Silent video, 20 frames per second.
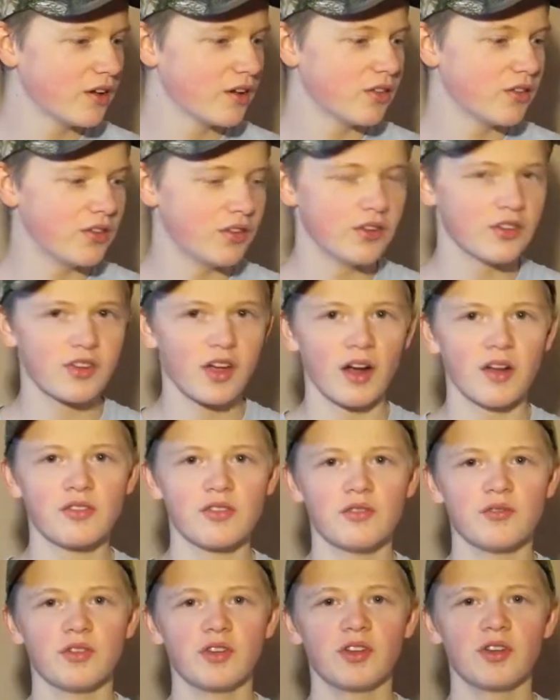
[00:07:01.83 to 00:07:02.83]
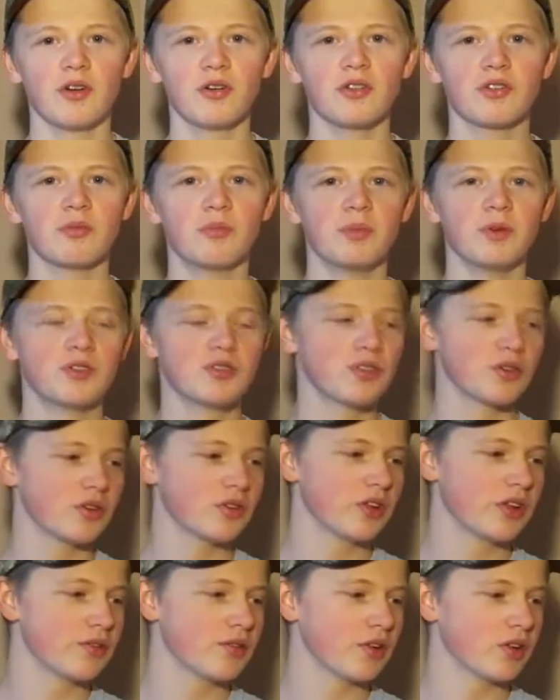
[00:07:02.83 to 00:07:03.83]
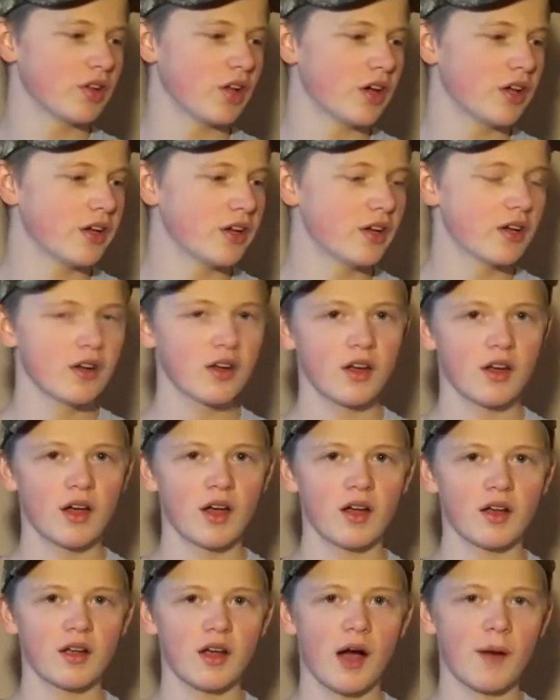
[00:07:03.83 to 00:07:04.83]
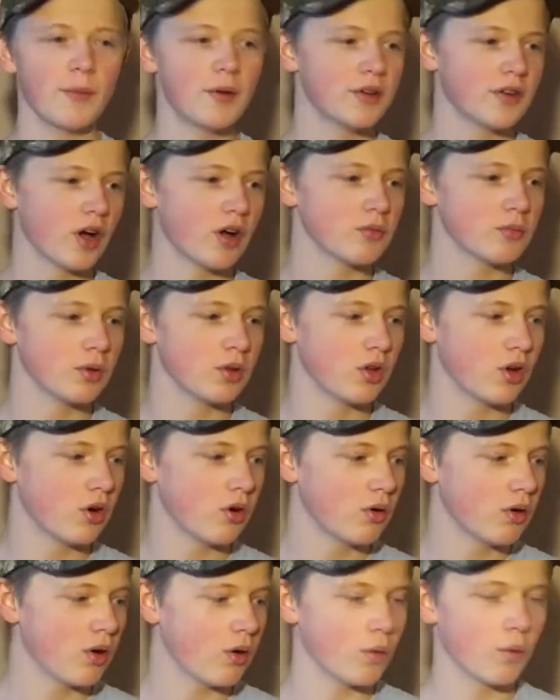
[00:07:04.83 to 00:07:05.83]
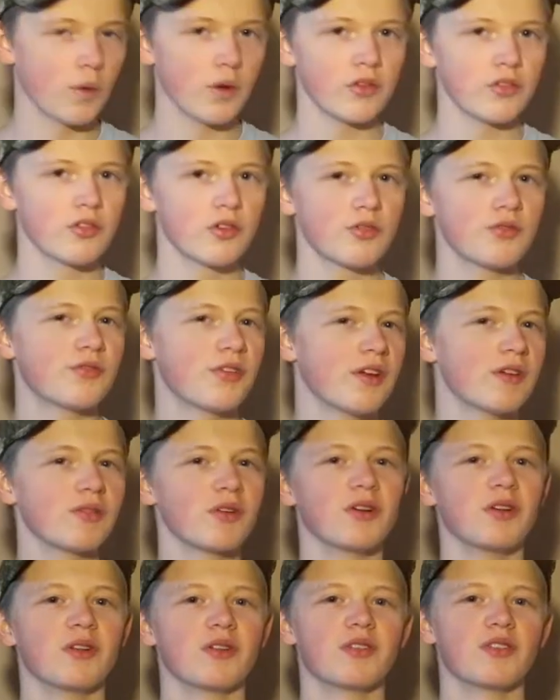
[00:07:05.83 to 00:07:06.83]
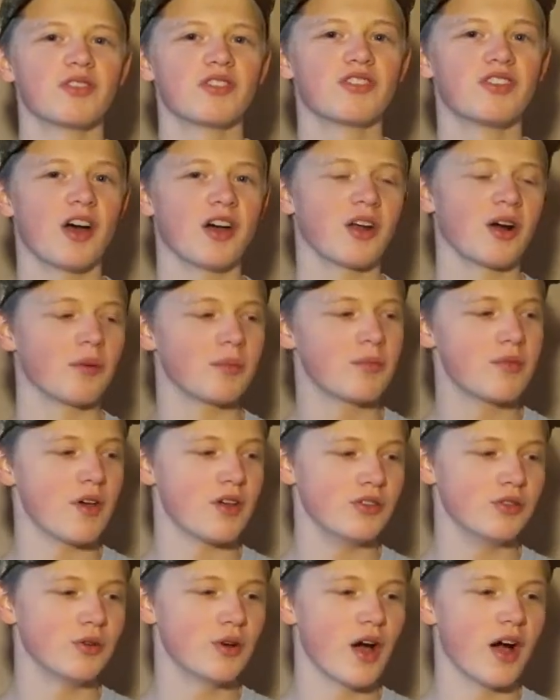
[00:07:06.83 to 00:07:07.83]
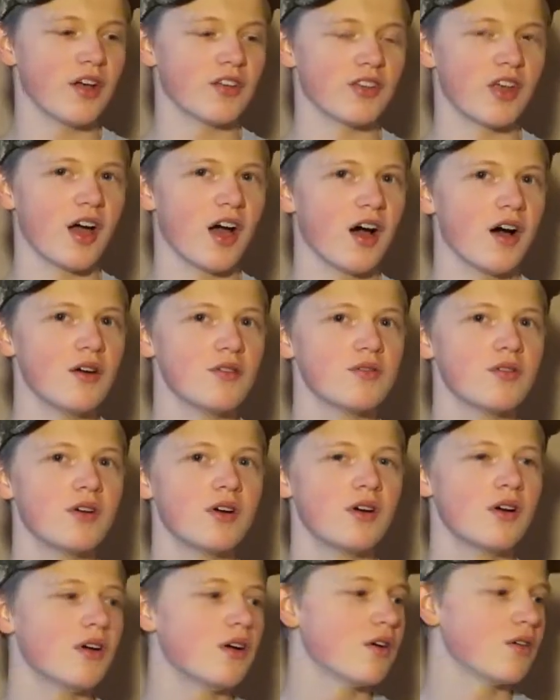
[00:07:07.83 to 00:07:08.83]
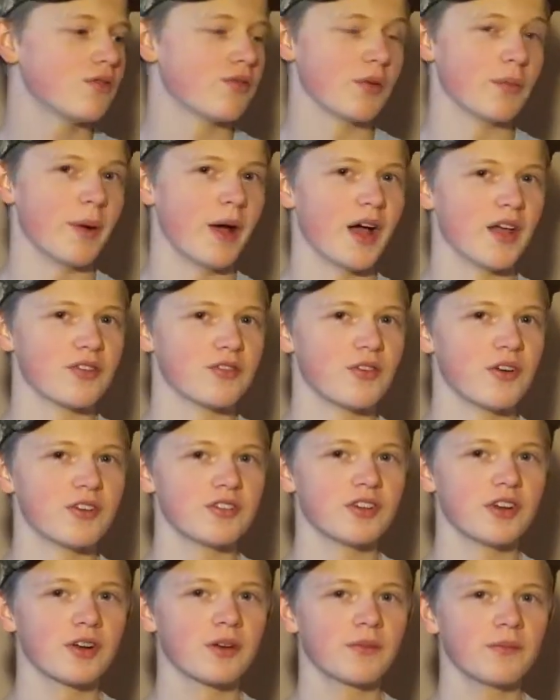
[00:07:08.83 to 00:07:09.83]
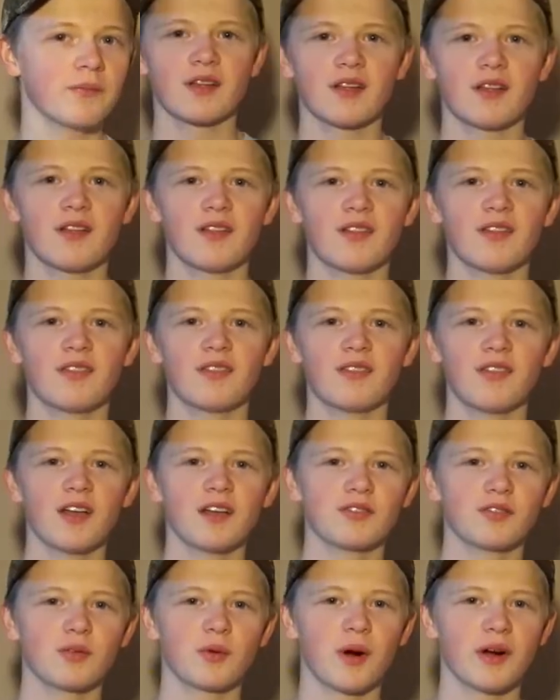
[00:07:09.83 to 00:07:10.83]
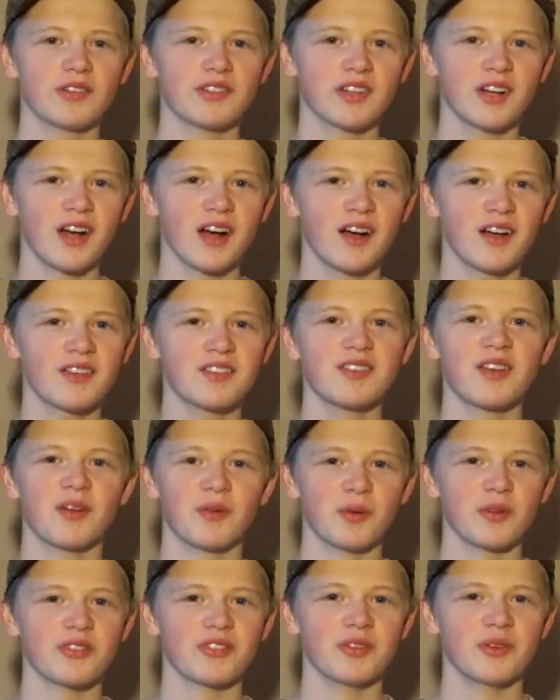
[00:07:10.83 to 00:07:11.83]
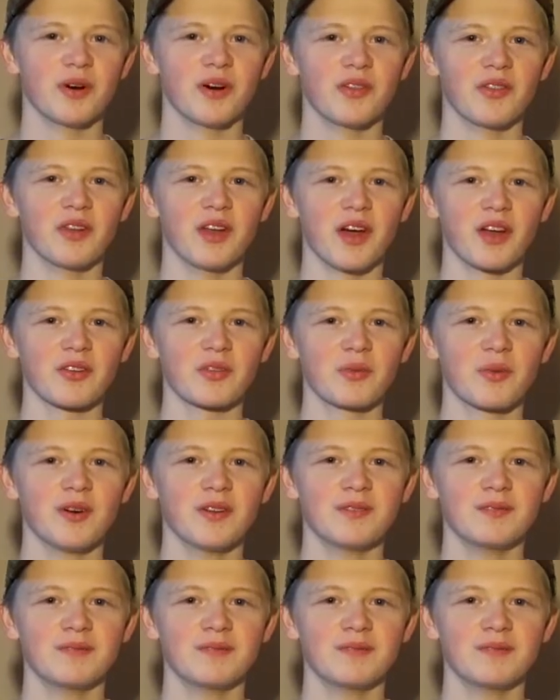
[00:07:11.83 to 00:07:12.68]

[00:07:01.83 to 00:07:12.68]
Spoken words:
these kinds of videos, be sure to leave a like, comment down below, what's your favorite setup that you guys have for bass fishing? Thanks for watching, guys, and we'll see you on the next one.